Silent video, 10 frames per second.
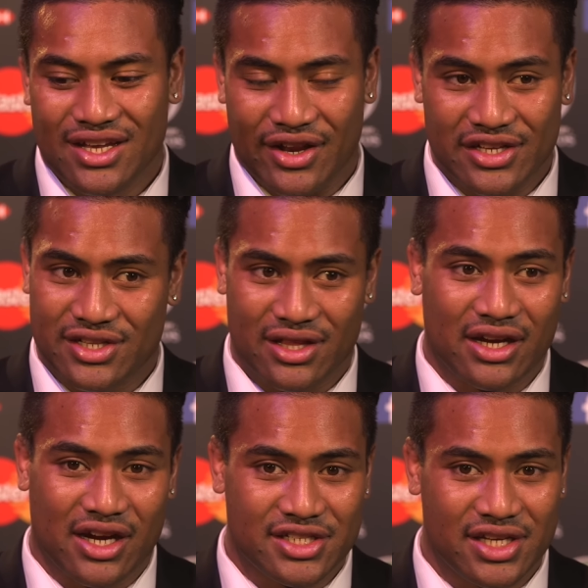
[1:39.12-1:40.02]
There's,
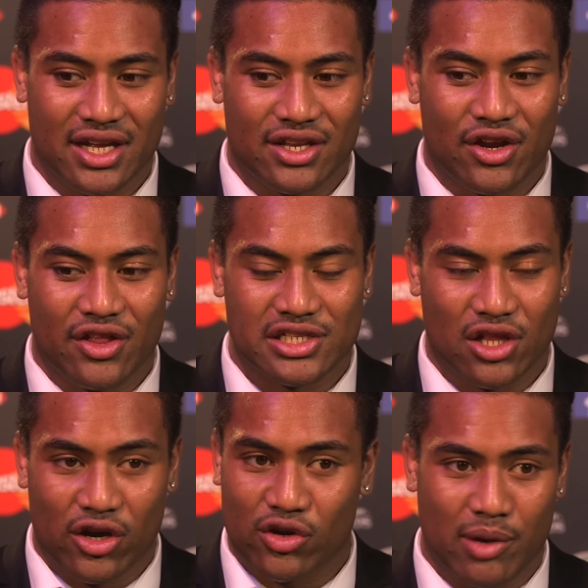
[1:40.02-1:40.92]
like I said, you know, there's a
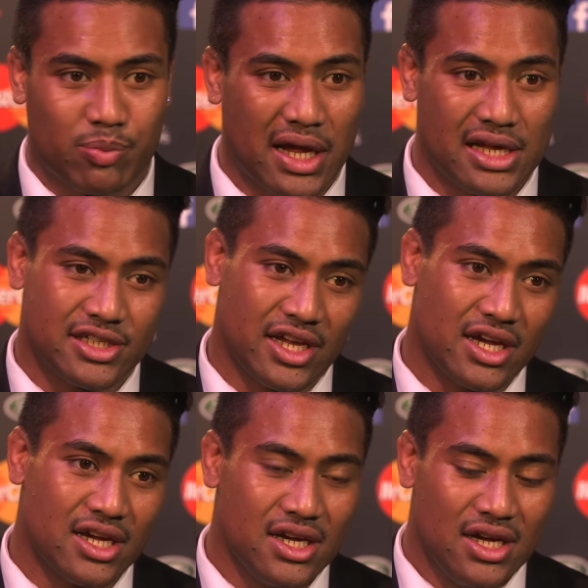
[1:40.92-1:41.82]
lot of great players
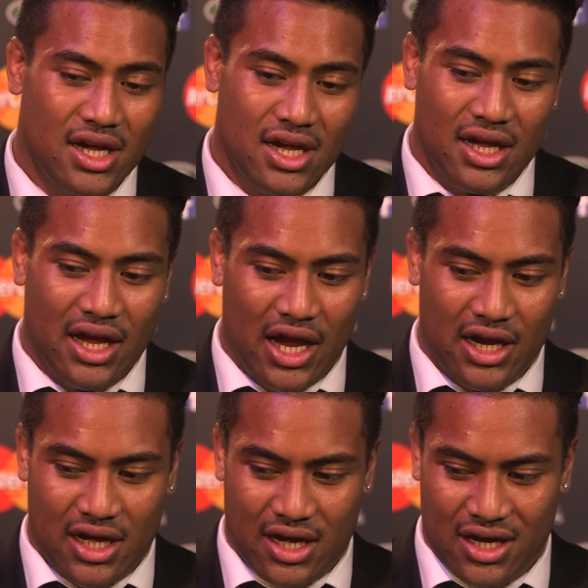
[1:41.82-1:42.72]
there,
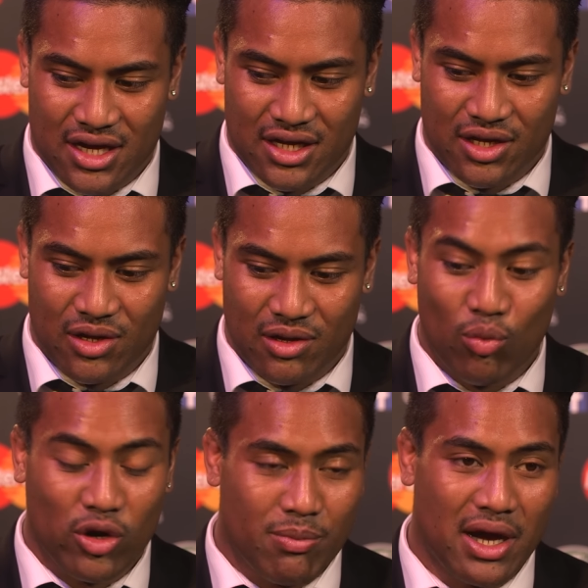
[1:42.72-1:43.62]
and uh,
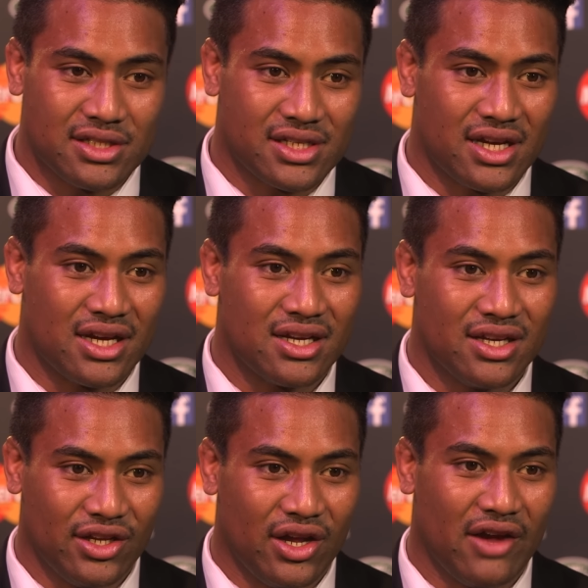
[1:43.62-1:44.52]
wouldn't mind to,
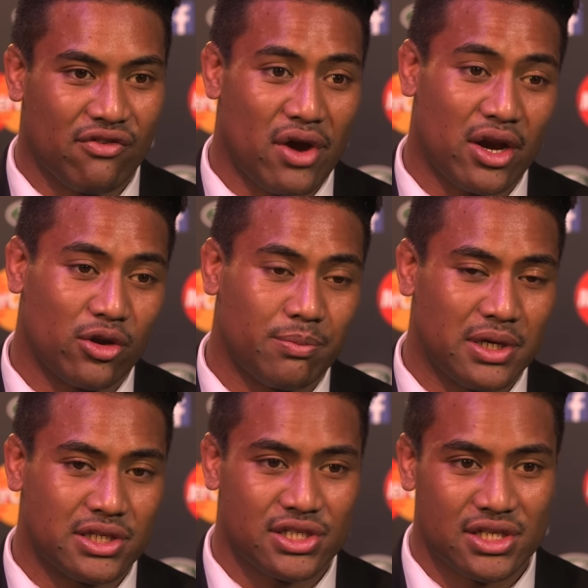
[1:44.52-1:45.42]
you know, have a run on the
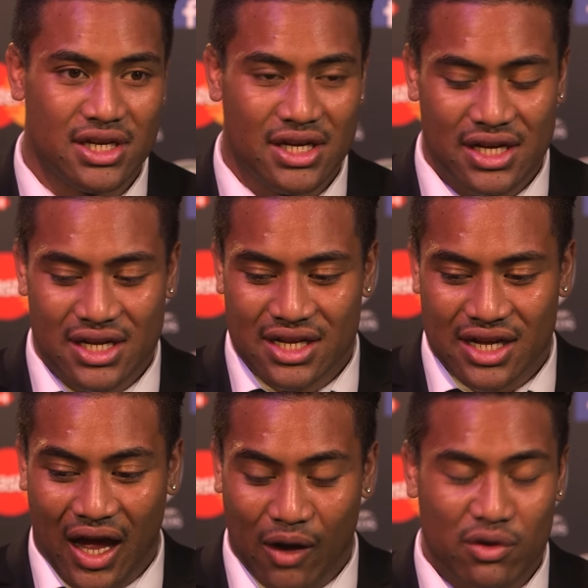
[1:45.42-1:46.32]
pitch
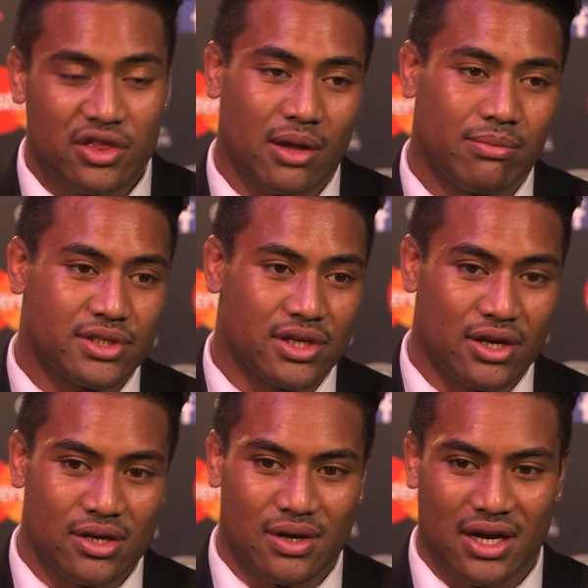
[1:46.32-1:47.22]
uh, with them. So
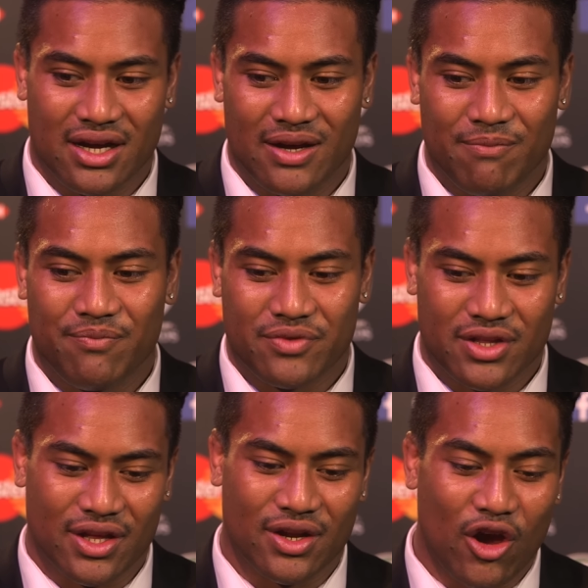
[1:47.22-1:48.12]
um,
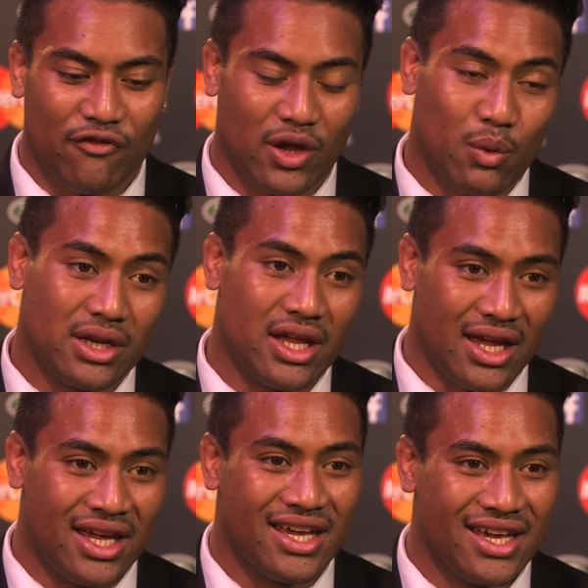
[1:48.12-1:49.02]
you know, hopefully one
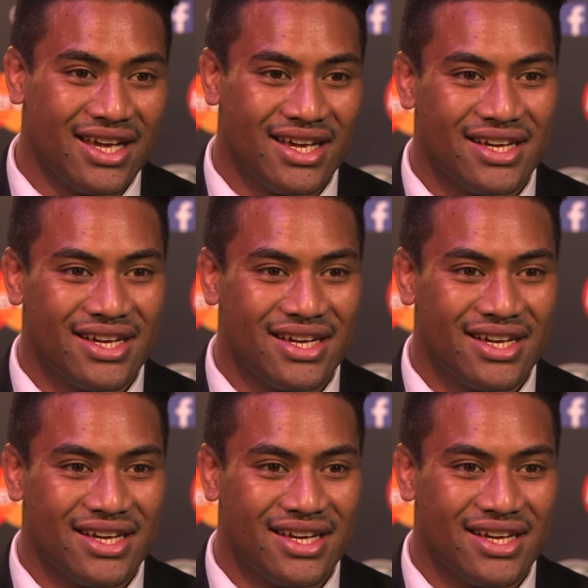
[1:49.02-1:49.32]
day.